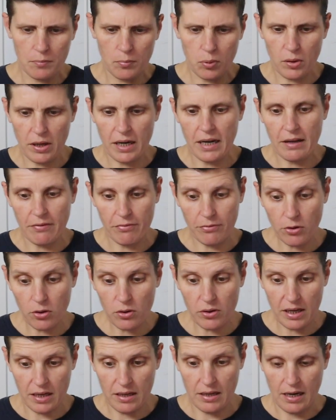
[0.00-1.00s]
put any
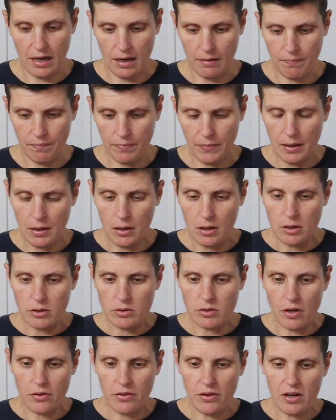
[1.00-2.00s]
food in yet.
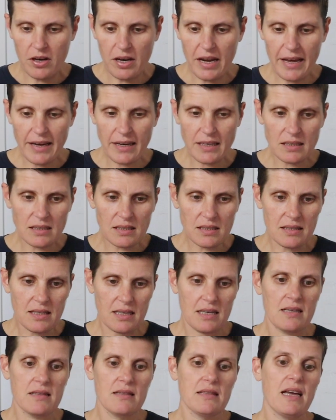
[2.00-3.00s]
So the next
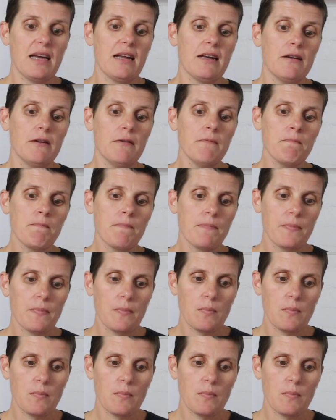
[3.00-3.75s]
thing then,